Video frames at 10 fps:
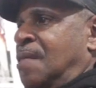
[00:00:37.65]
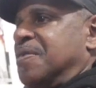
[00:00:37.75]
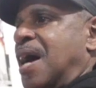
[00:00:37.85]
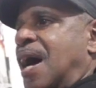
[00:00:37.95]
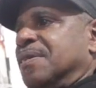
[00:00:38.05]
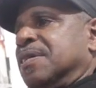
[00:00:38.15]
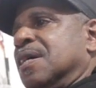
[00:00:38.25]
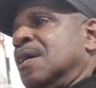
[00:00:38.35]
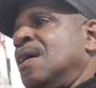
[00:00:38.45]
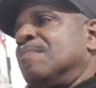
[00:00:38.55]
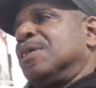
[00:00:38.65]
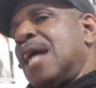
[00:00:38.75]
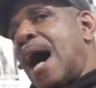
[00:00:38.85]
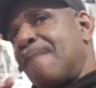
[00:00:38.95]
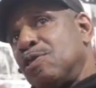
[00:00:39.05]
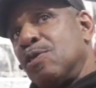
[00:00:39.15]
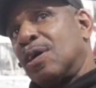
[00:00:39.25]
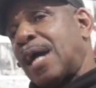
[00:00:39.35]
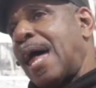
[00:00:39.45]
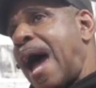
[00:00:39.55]
down there. But now if you
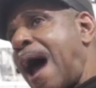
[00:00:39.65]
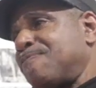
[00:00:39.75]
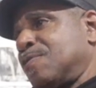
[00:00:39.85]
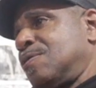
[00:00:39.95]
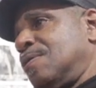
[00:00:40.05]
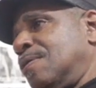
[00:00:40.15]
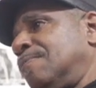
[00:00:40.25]
look at Africa,